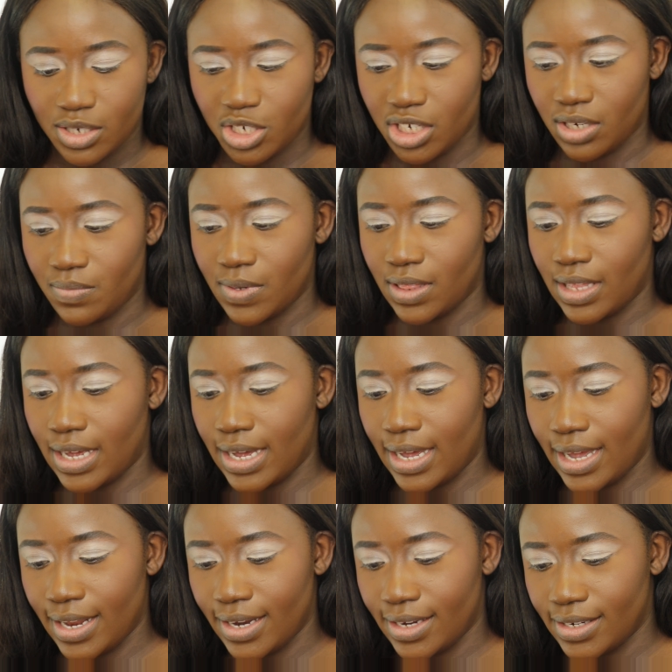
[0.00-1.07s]
Cheek with that.
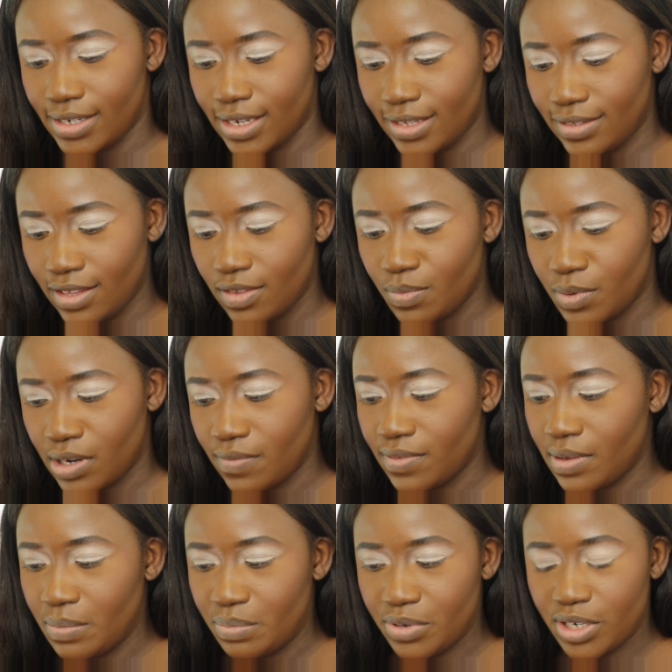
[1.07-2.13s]
And this is one of
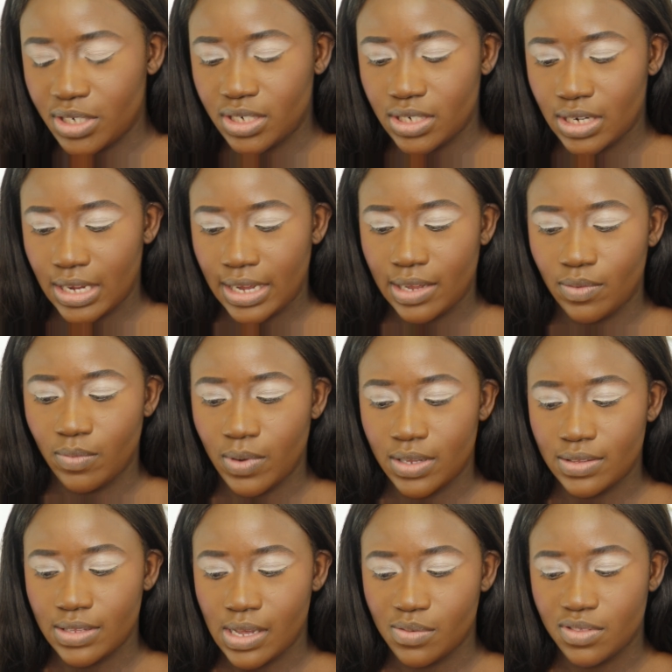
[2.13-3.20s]
the brush, like
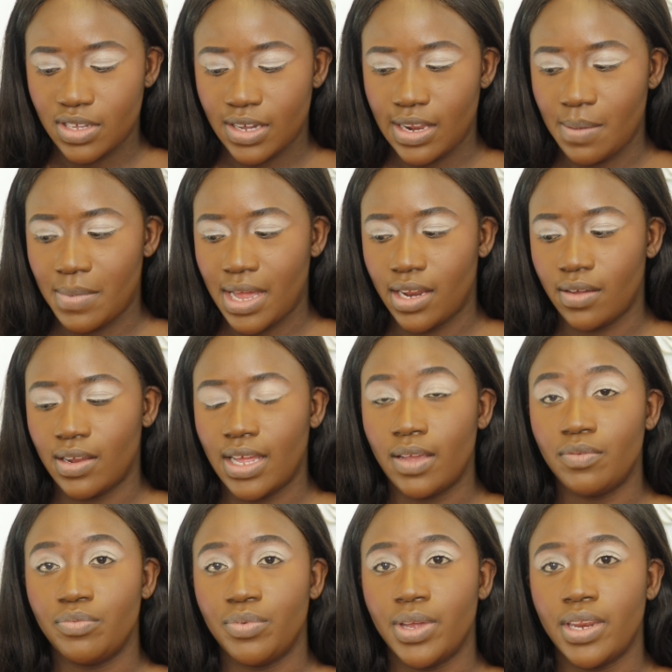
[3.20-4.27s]
ones I was talking about. They were like
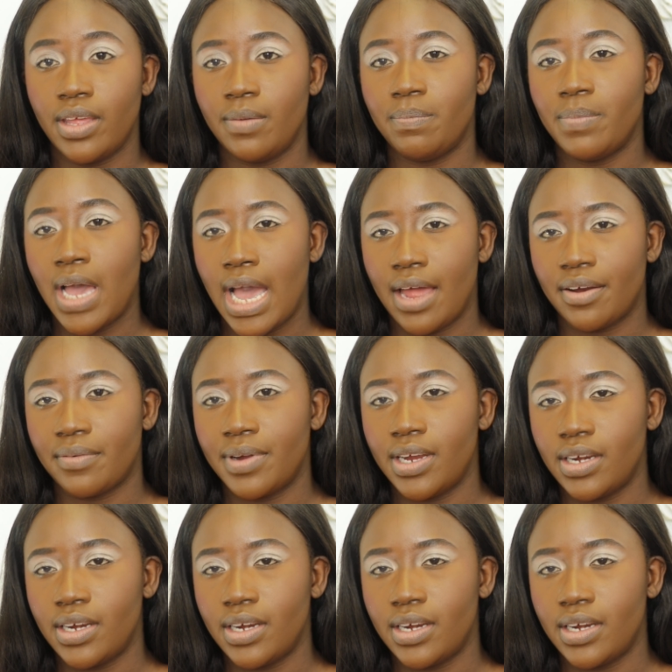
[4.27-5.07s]
really powdery.